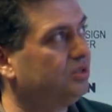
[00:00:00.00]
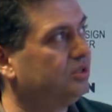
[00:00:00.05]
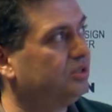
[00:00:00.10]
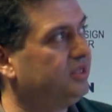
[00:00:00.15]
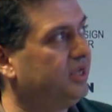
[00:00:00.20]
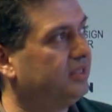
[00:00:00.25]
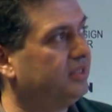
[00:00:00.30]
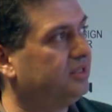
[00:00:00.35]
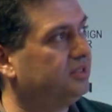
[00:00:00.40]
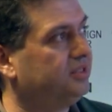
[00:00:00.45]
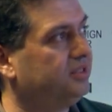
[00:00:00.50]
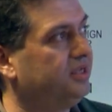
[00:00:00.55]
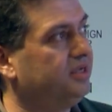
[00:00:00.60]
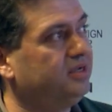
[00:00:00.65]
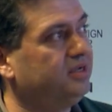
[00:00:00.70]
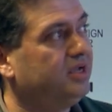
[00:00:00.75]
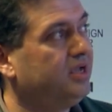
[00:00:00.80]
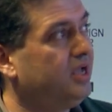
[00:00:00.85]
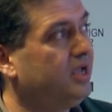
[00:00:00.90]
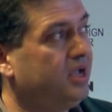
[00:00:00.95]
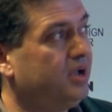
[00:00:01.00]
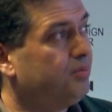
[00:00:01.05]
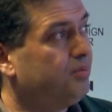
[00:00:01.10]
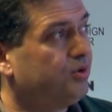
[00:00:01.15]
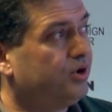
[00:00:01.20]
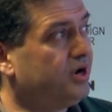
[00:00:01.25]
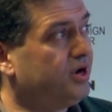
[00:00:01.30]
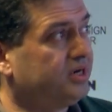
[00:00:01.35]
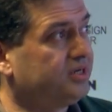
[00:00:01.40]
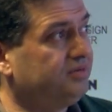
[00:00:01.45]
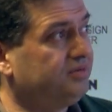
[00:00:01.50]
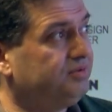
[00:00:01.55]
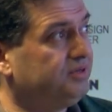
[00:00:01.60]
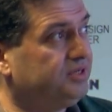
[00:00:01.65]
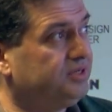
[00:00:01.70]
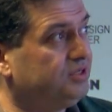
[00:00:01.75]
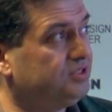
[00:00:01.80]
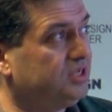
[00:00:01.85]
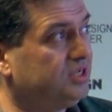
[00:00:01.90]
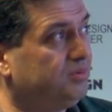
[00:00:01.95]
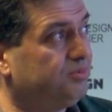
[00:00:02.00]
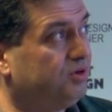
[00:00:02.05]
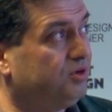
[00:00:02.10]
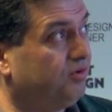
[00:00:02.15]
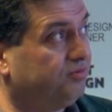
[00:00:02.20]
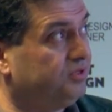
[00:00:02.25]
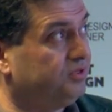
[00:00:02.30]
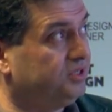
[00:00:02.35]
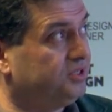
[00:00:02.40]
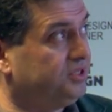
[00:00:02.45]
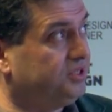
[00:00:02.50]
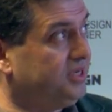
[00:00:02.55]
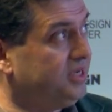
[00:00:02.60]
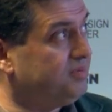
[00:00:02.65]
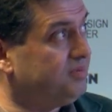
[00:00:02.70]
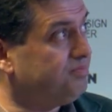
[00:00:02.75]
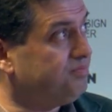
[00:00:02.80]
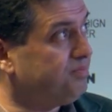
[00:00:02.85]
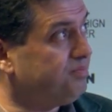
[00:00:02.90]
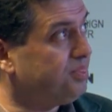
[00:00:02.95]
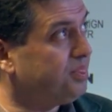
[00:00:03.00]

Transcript: the other thing. Productivity sermon of the team.